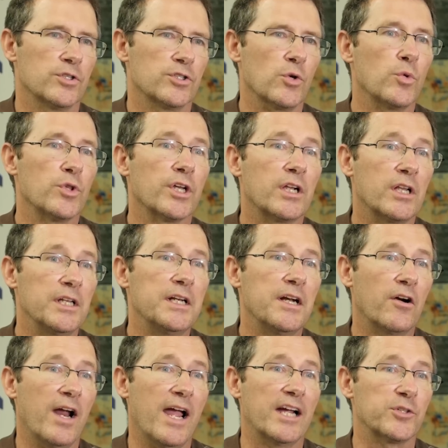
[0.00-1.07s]
So when the Clean
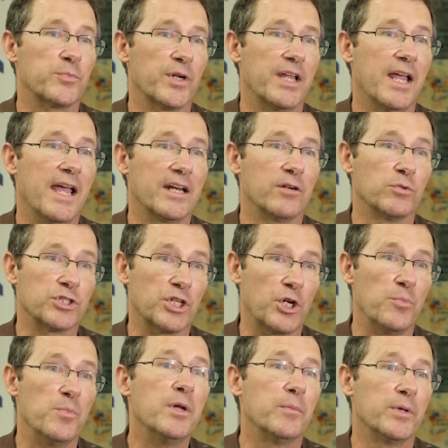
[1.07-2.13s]
Air Act began, it was a
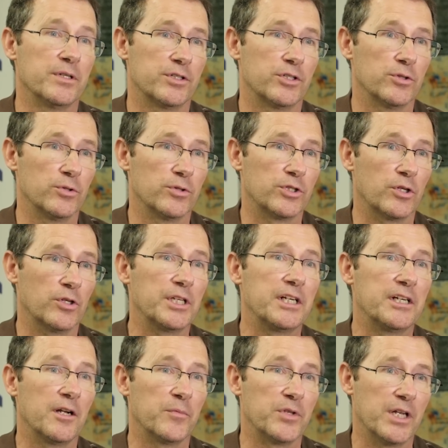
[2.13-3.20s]
commitment to, to
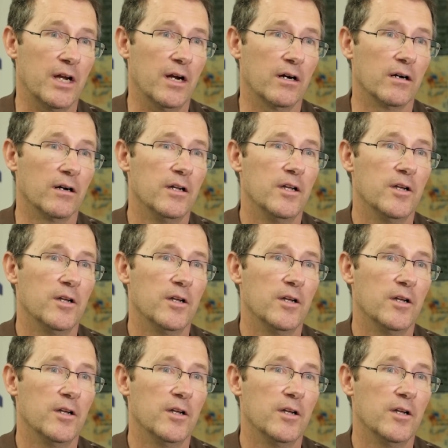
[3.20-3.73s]
cleaning up the air.